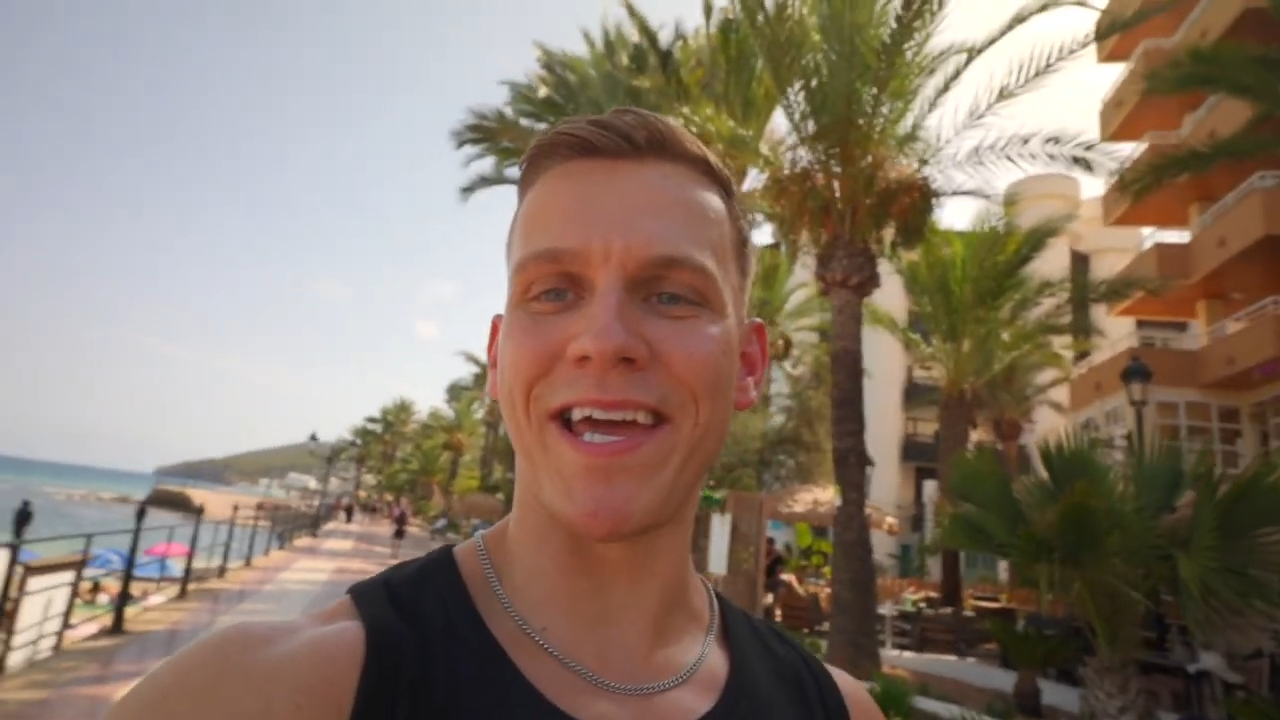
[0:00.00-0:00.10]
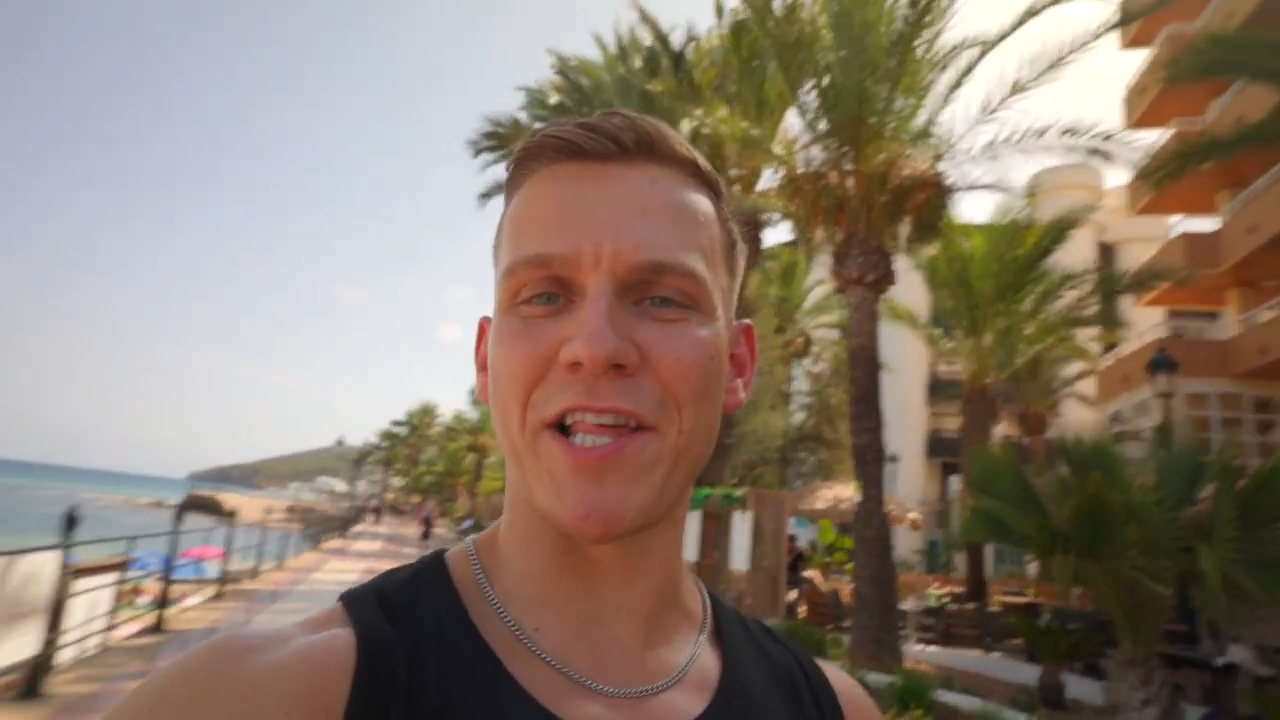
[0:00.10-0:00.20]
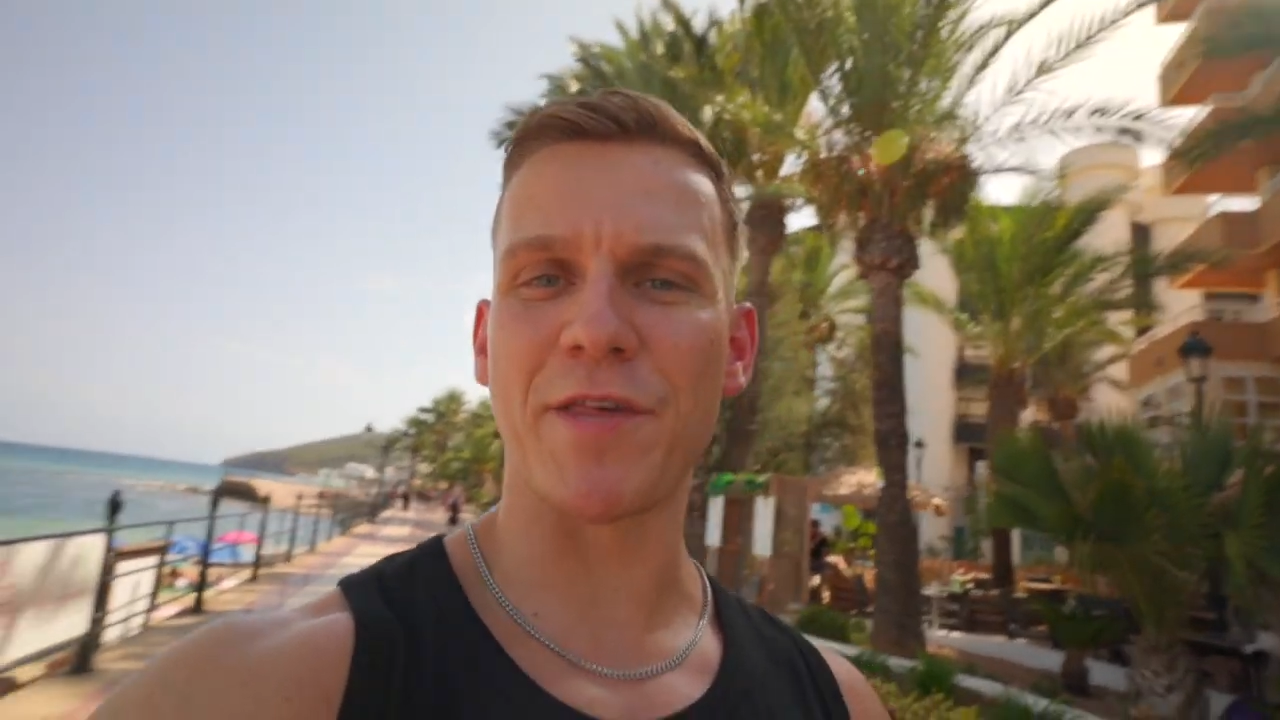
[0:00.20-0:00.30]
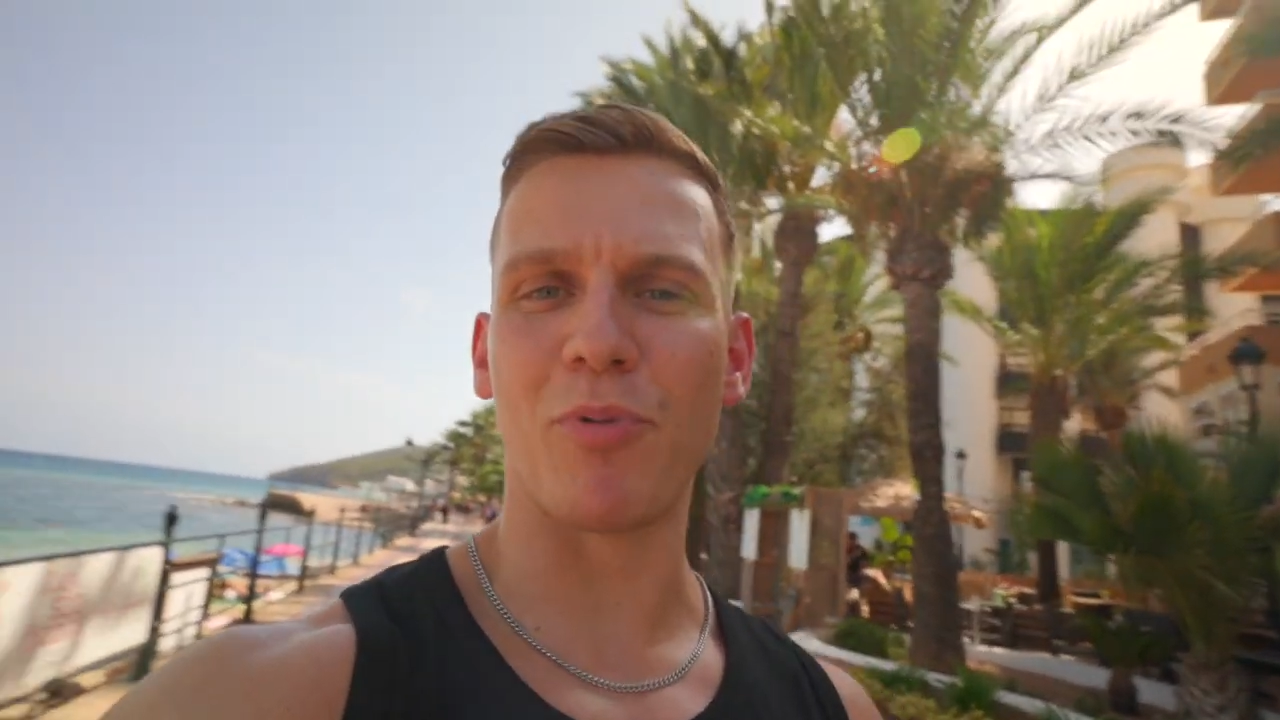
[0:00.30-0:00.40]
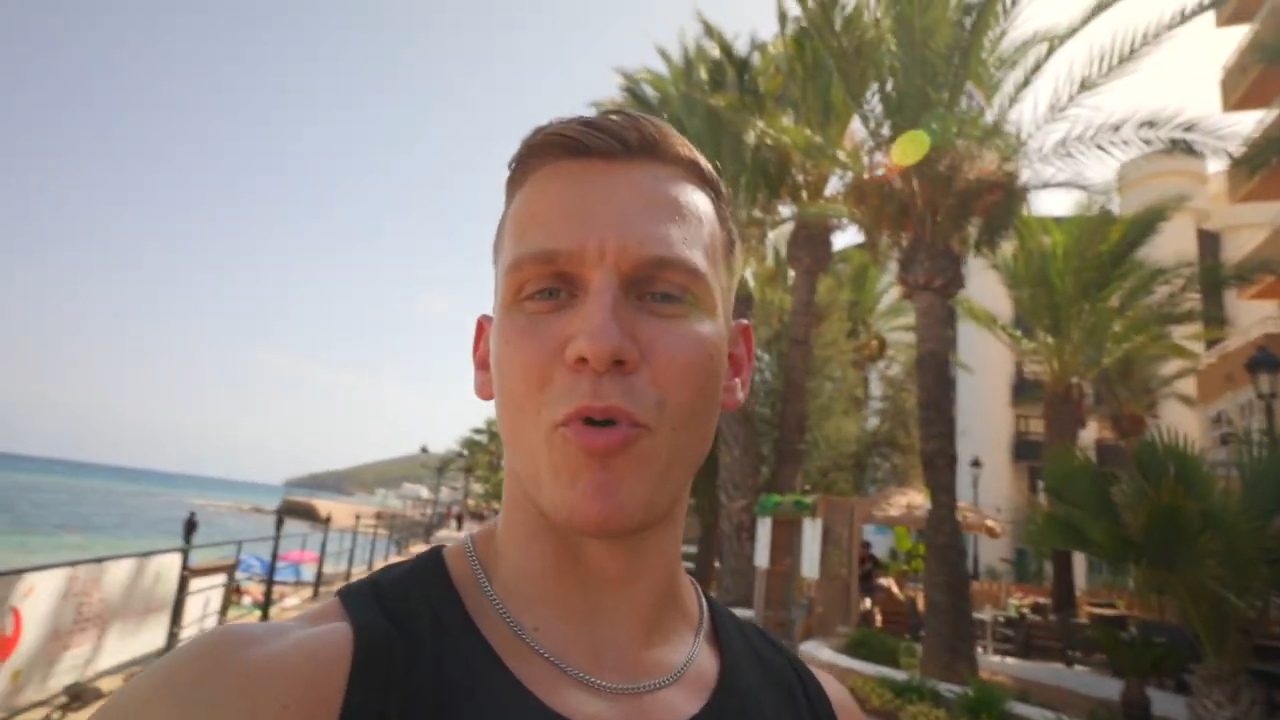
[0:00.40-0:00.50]

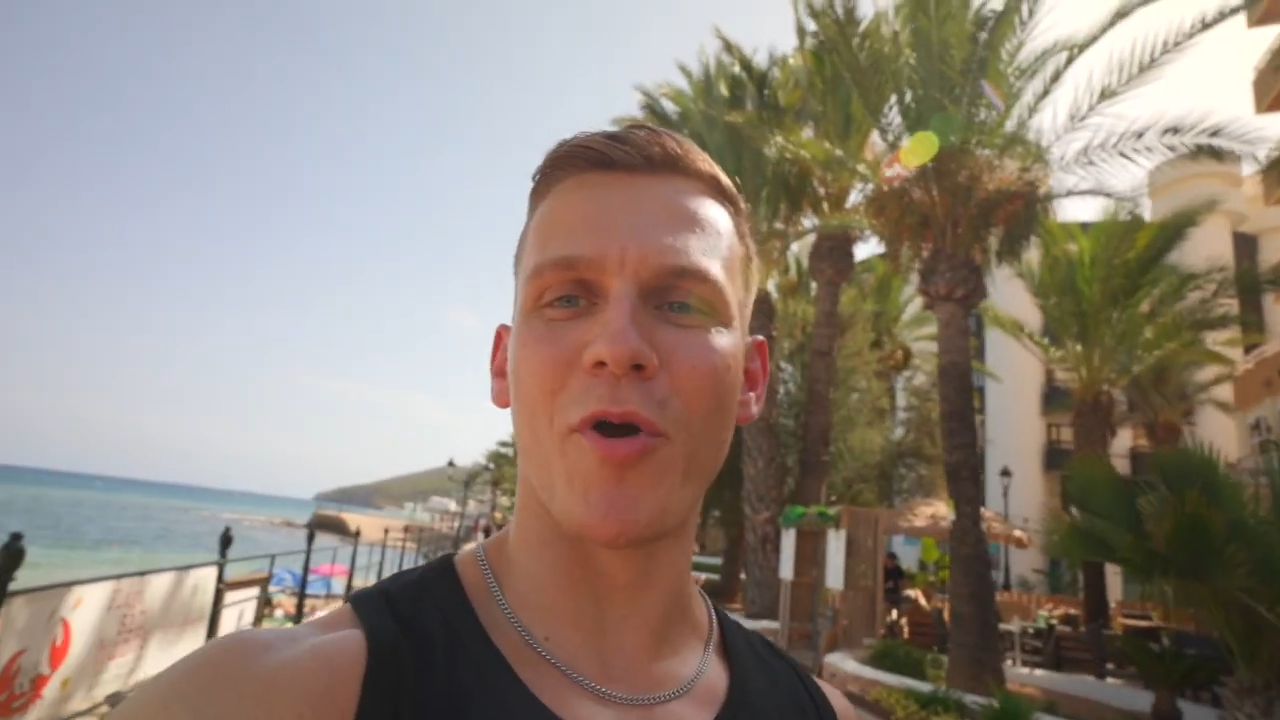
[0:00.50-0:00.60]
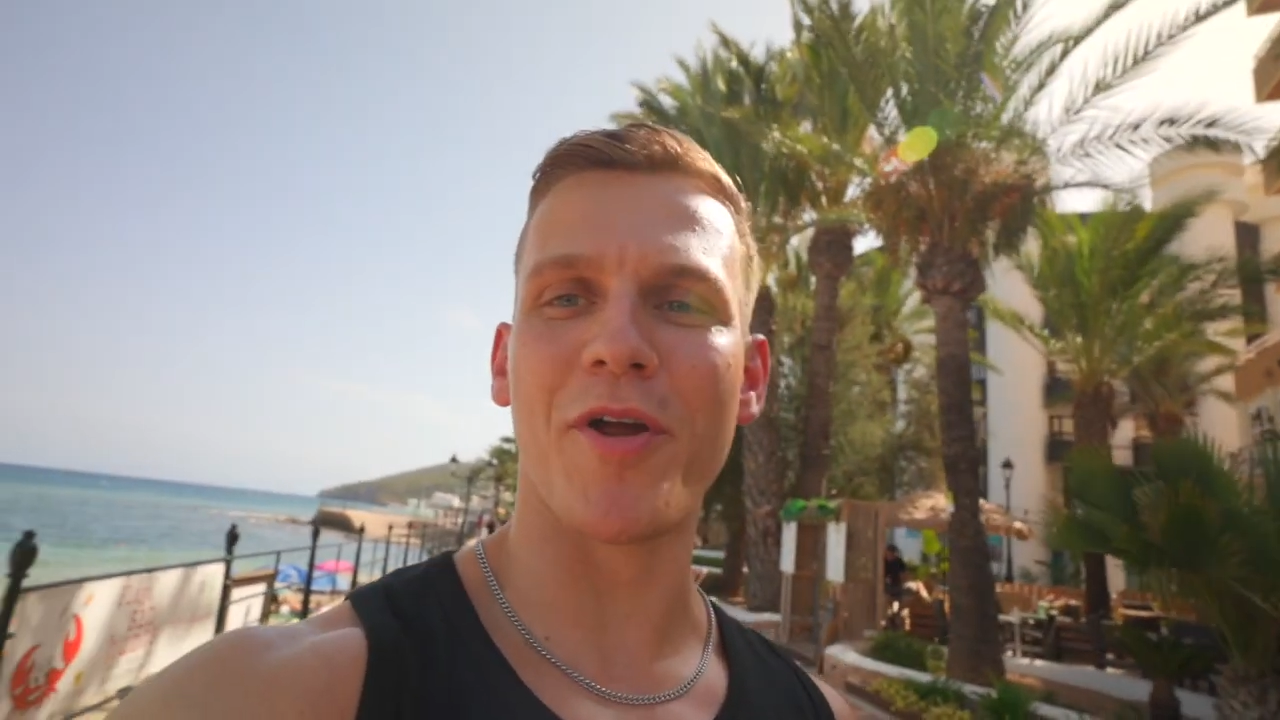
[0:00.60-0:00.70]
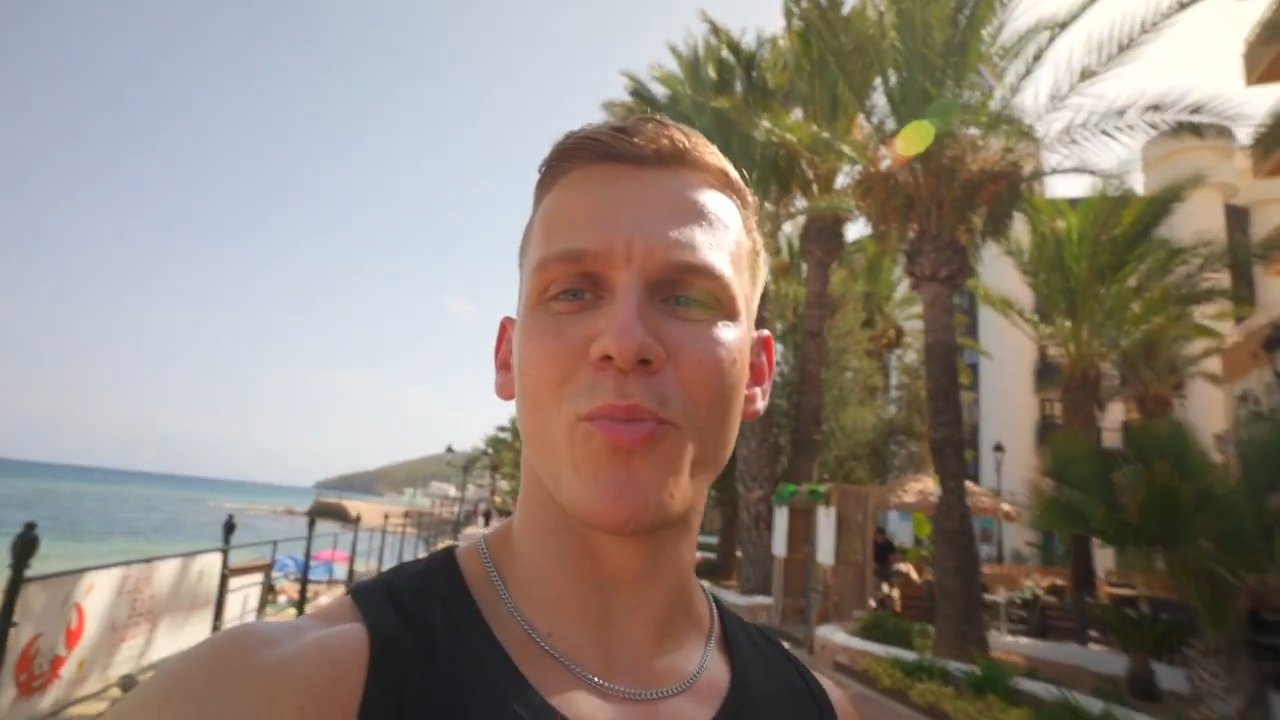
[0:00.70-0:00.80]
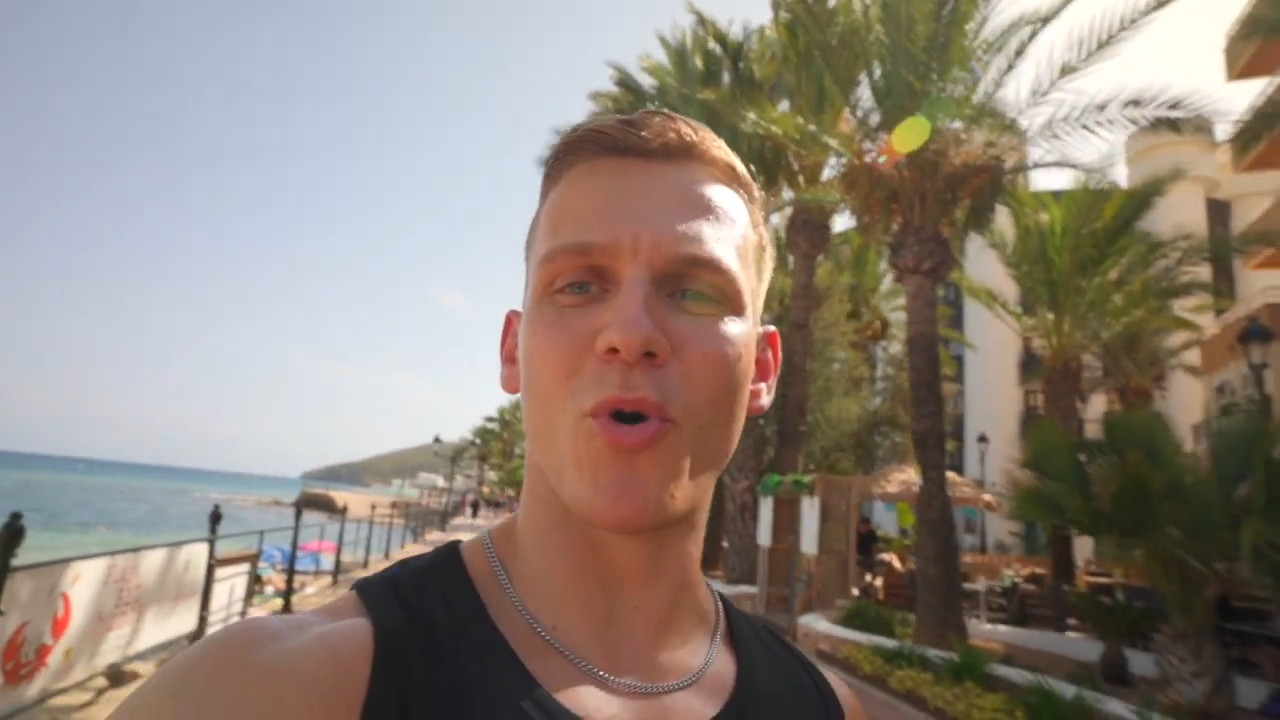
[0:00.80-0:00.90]
exploring